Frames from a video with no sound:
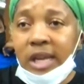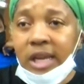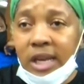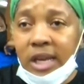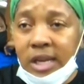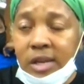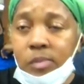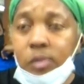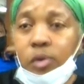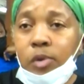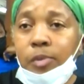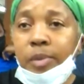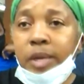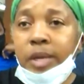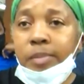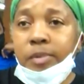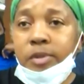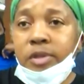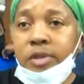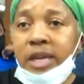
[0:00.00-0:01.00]
any more
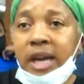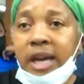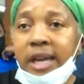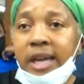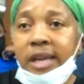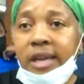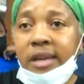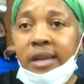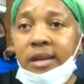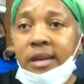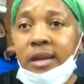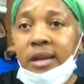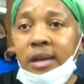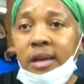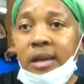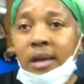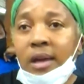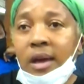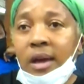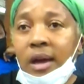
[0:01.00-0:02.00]
people dying
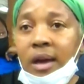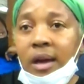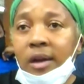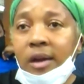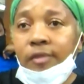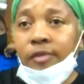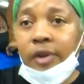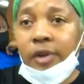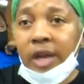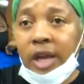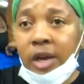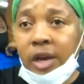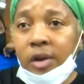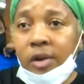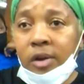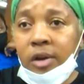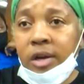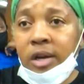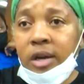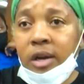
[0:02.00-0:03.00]
uh, for
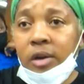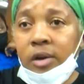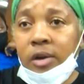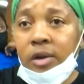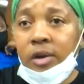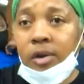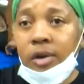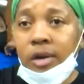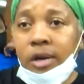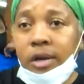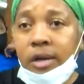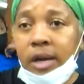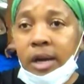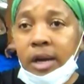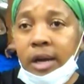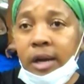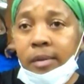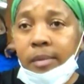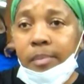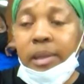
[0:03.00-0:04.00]
error or
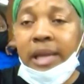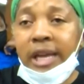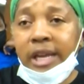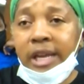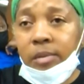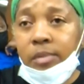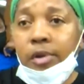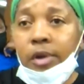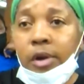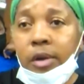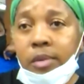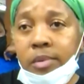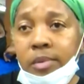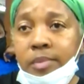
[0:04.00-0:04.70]
uh, planning problems.